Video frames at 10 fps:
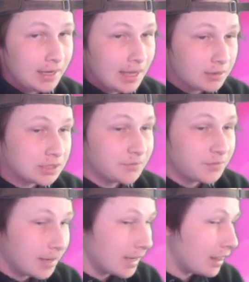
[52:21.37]
And now it's time for
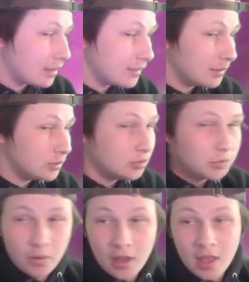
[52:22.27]
Mega Alakazam to
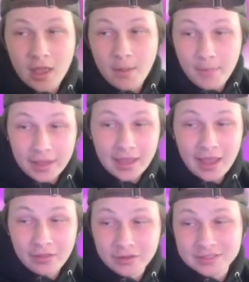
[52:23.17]
do Mega
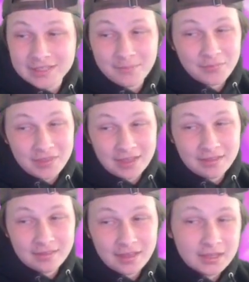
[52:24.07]
Alakazam
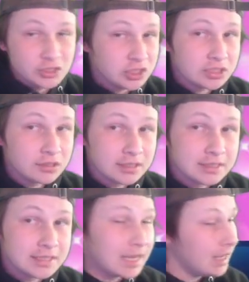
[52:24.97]
things and just click
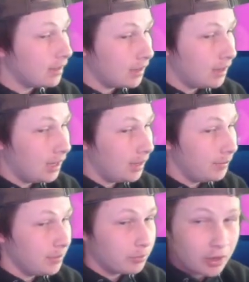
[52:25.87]
Psychic um,
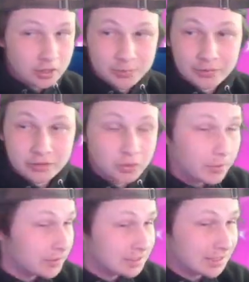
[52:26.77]
and Prosper. There's no
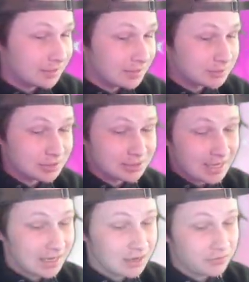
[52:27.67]
way this thing lives a Psychic